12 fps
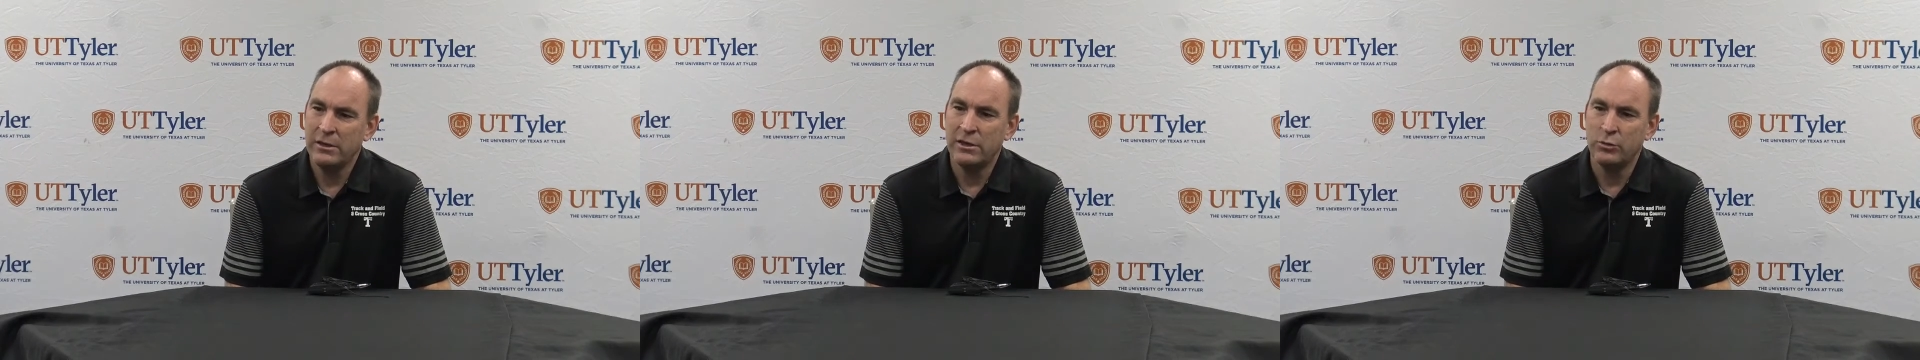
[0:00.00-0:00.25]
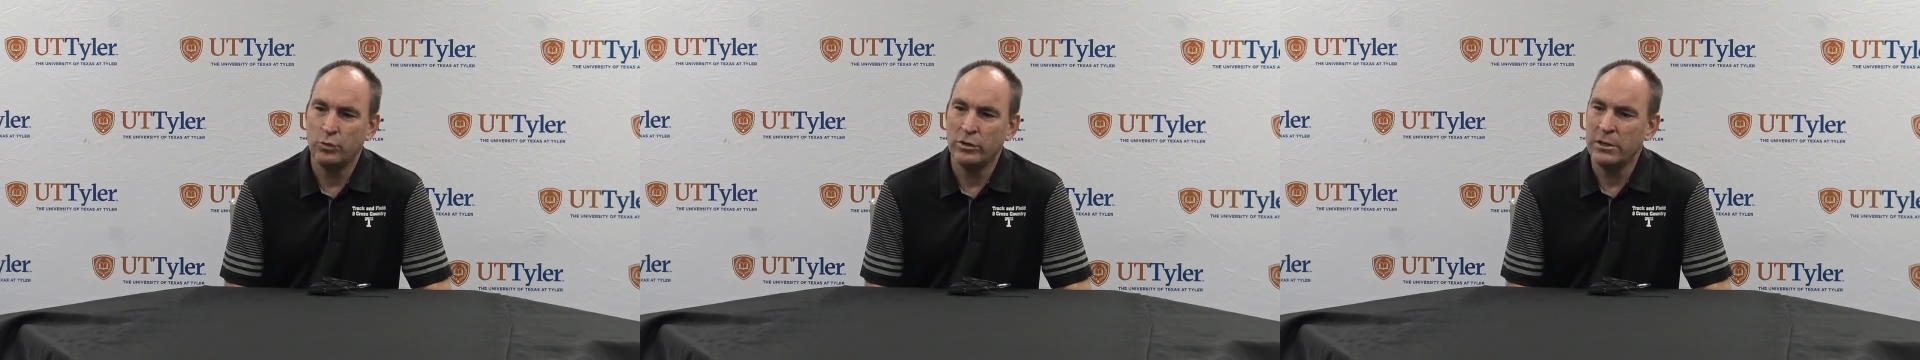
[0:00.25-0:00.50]

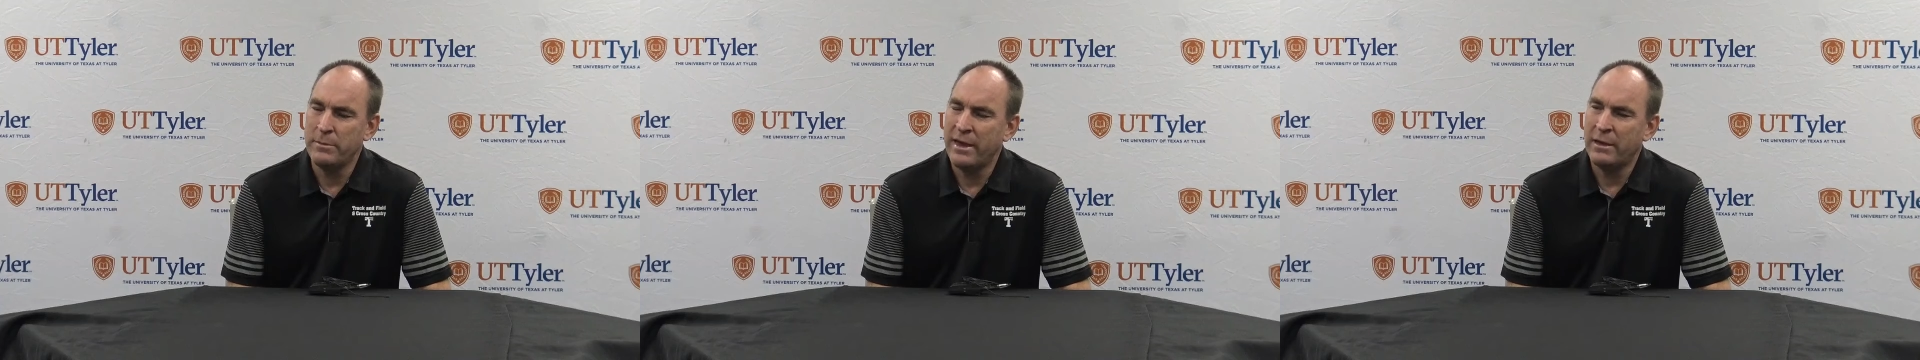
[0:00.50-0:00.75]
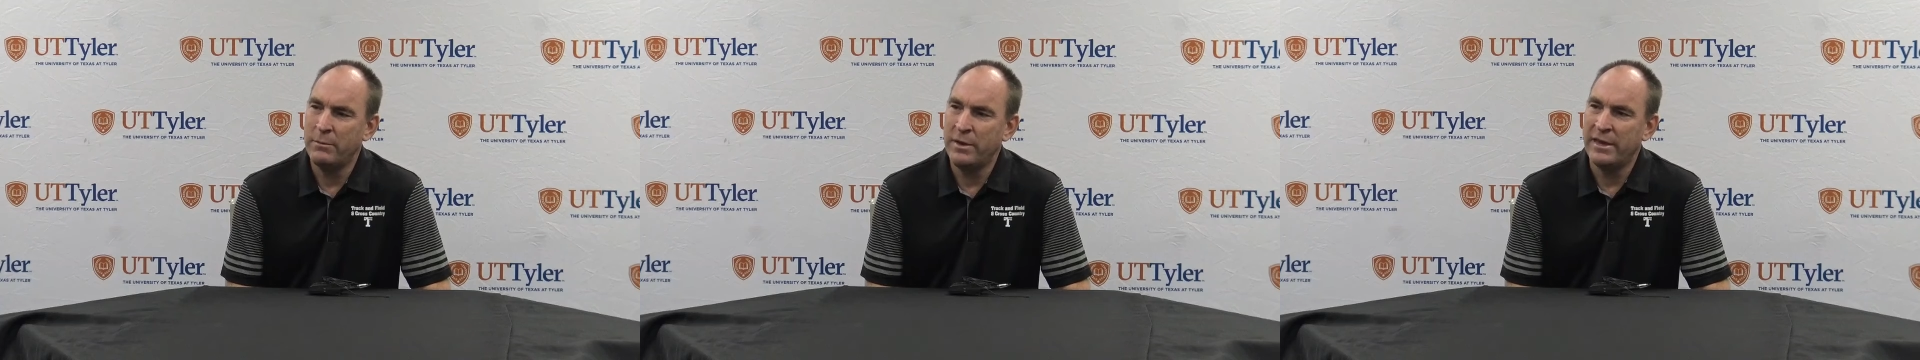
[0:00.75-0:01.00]
can really
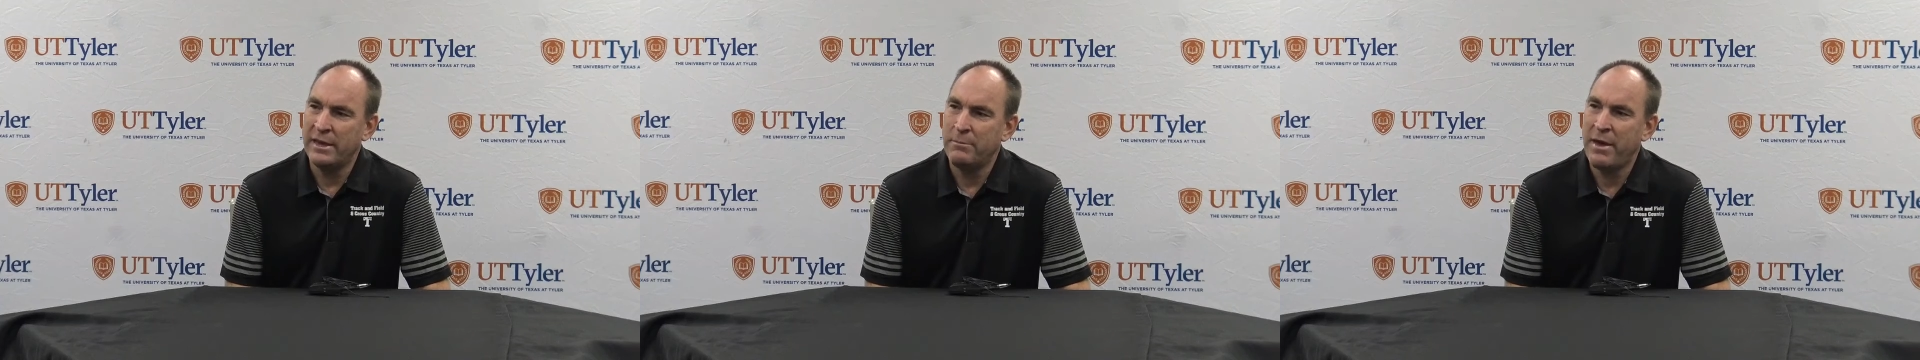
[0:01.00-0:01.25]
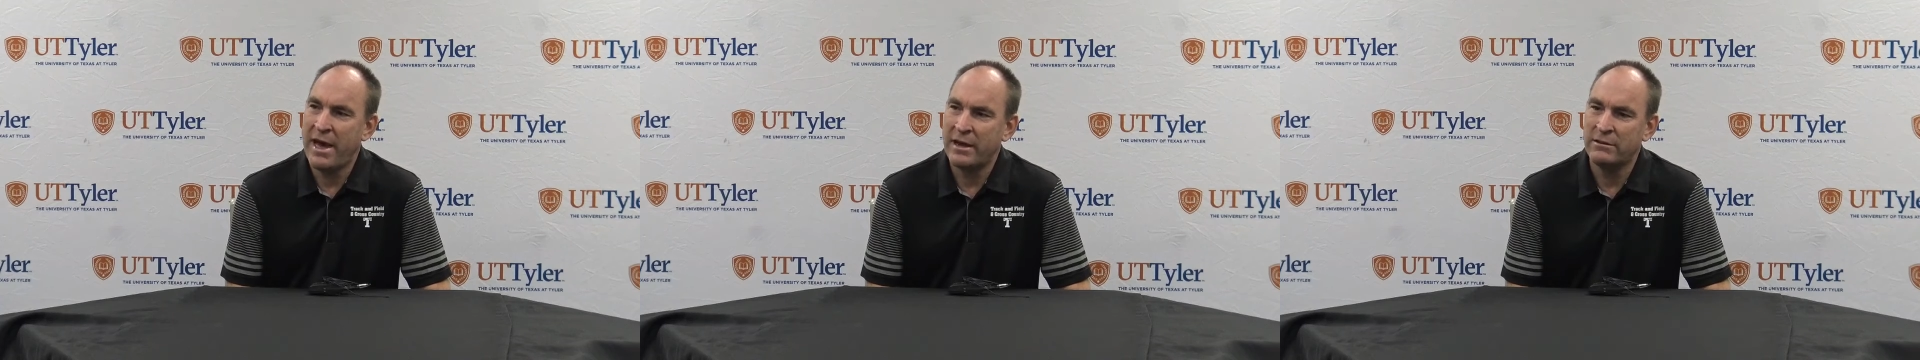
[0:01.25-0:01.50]
make a big
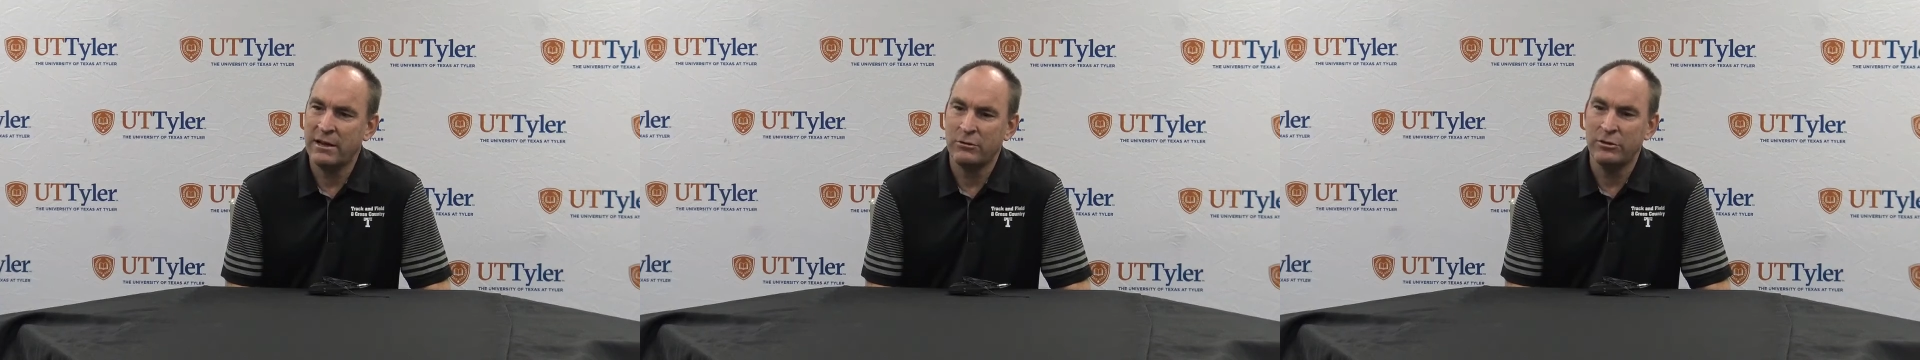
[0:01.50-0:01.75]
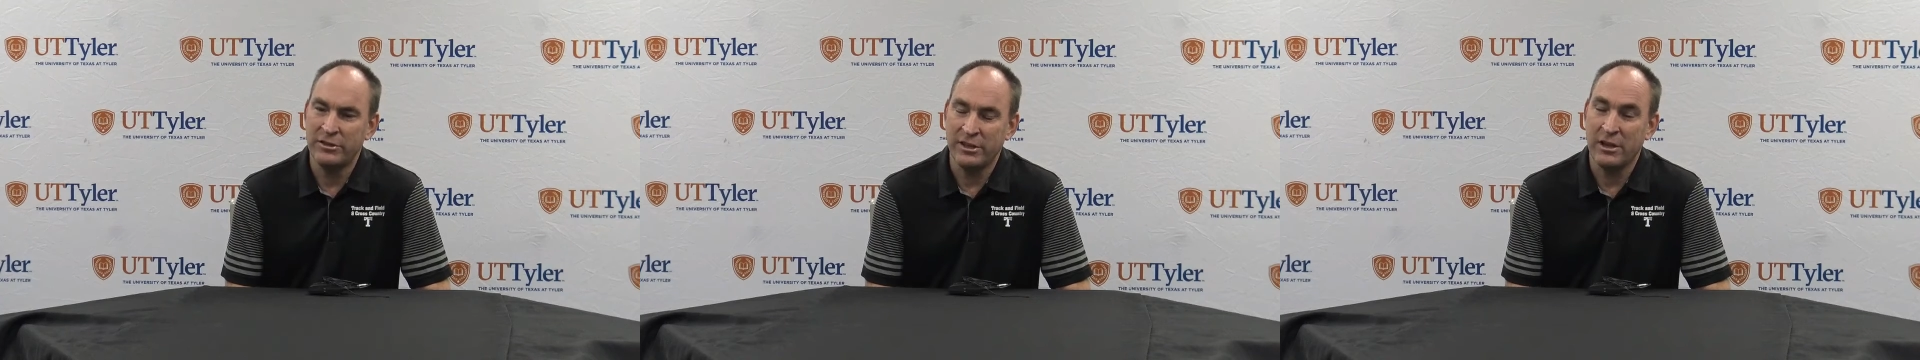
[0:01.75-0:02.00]
impact, not
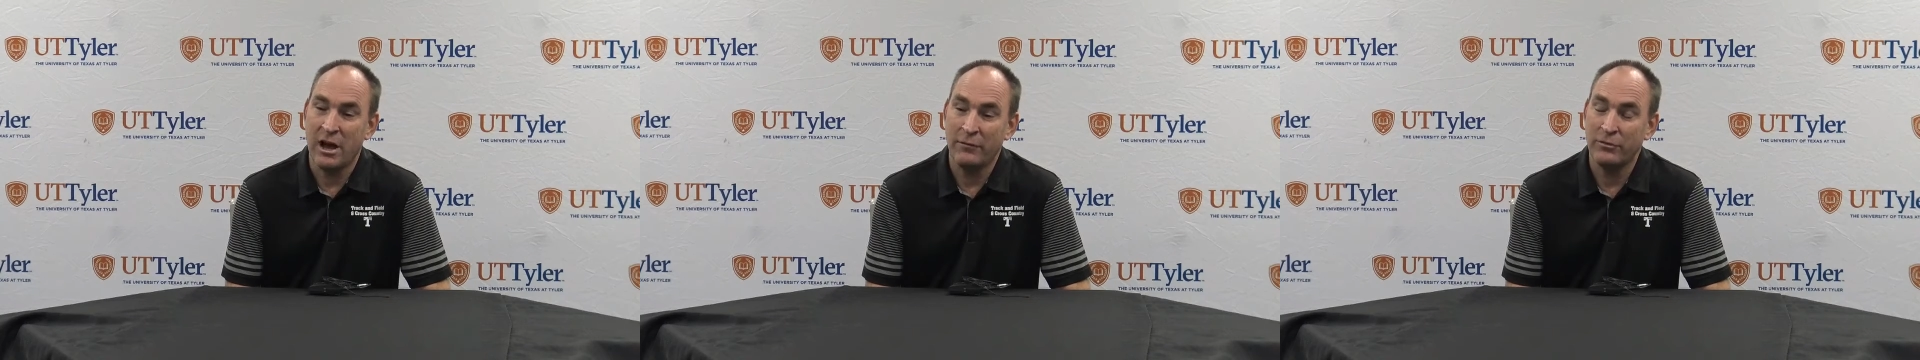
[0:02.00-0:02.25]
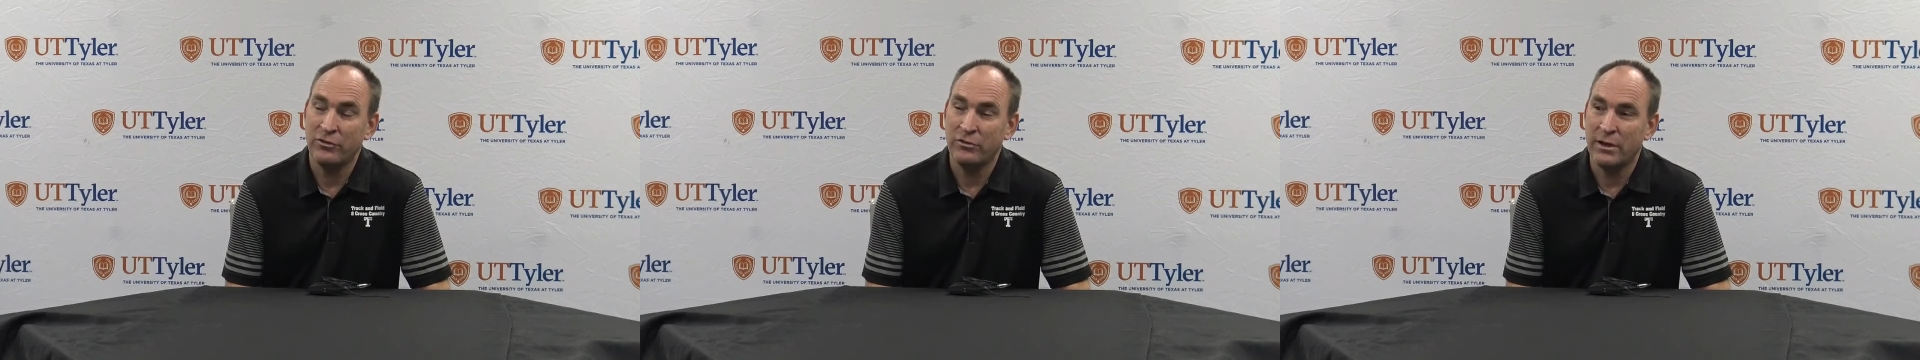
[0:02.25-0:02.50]
only at the
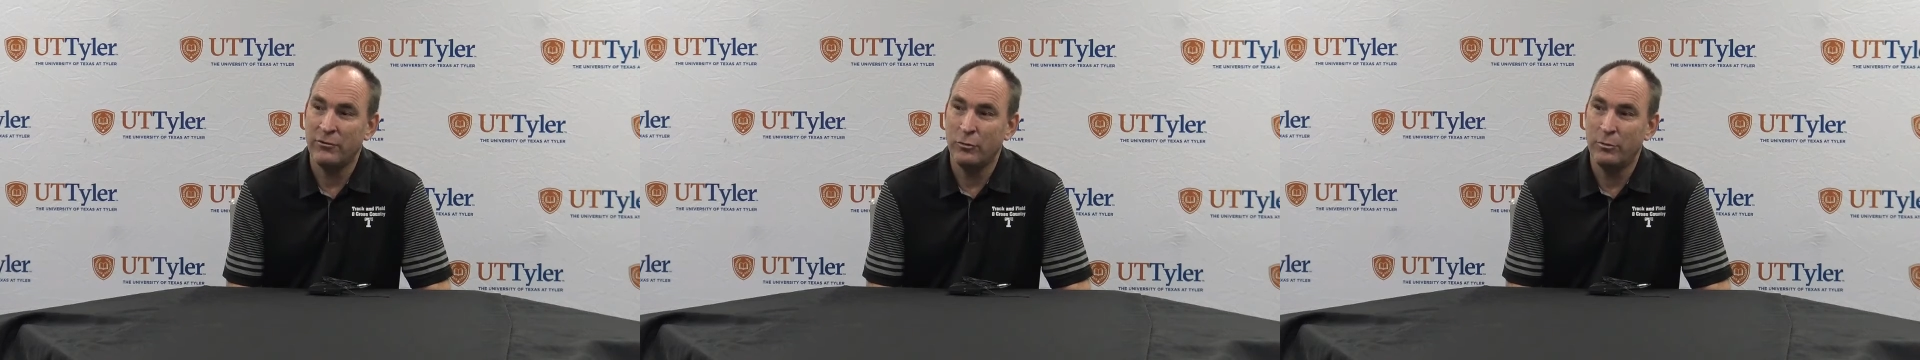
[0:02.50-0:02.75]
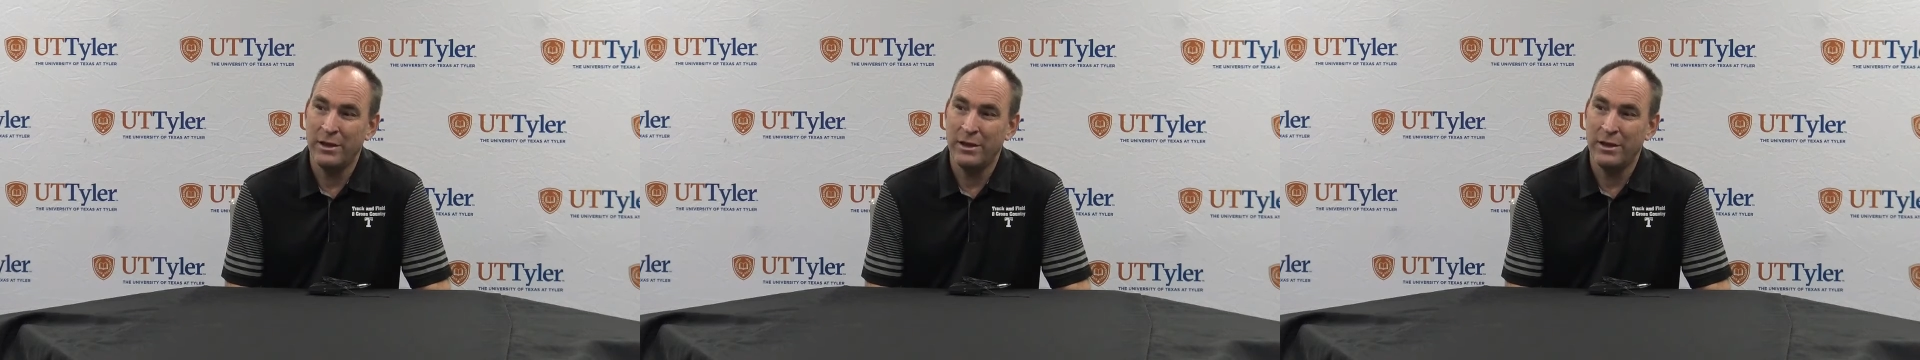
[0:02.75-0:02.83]
conference level,